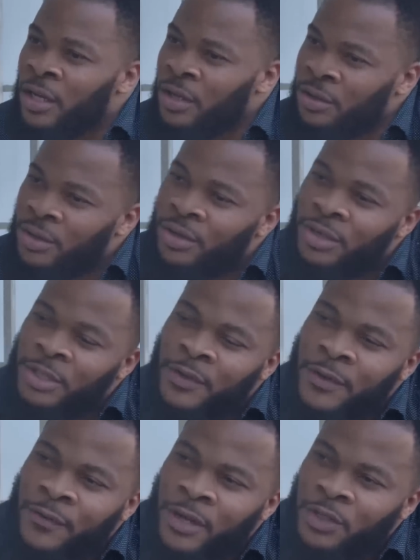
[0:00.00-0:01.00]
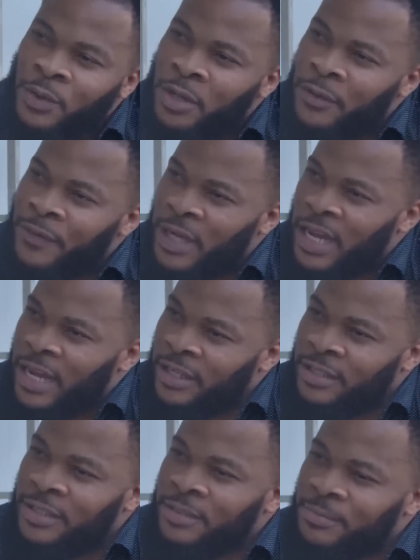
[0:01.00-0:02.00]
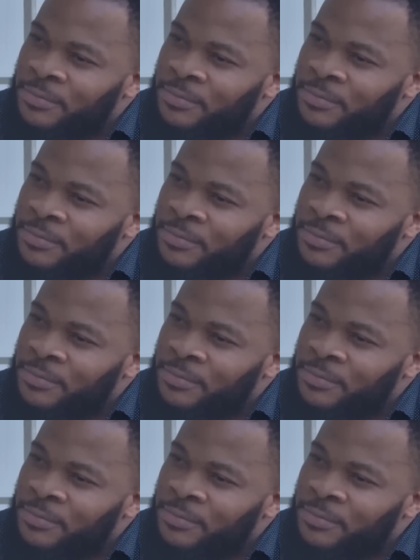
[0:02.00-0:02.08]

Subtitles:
You know, Nos Favor is one of a kind.